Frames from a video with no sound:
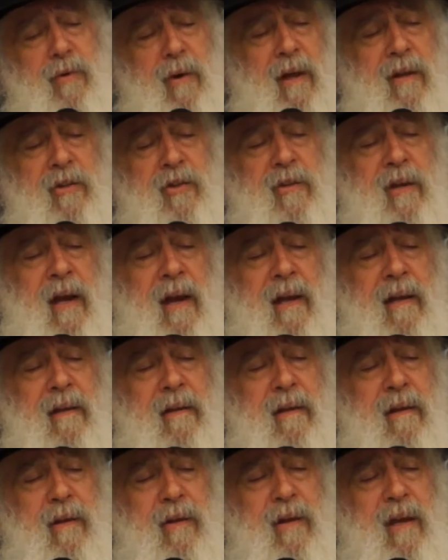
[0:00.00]
to a
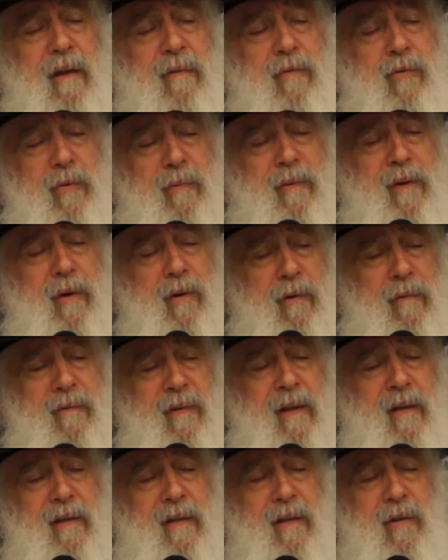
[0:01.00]
child, you have to be
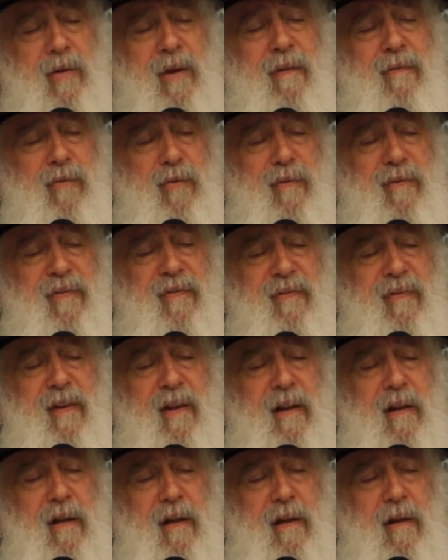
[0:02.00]
convicted. You have to
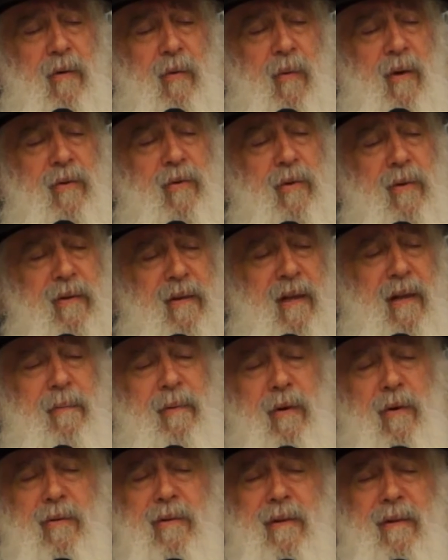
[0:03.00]
feel what you tell.
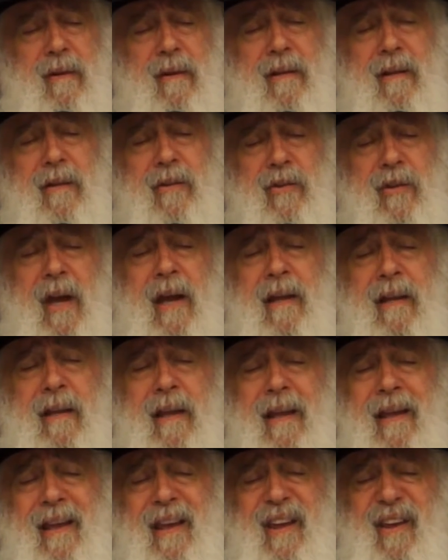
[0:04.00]
Because the child,
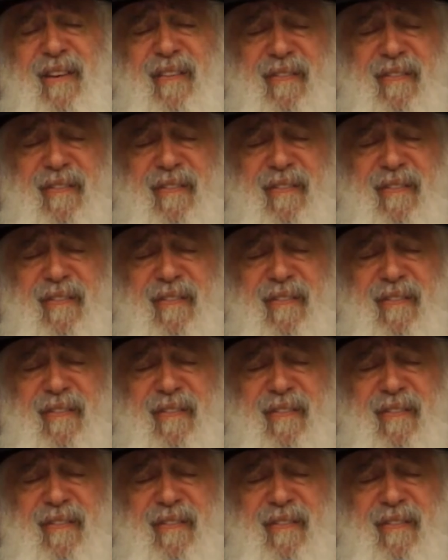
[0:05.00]
he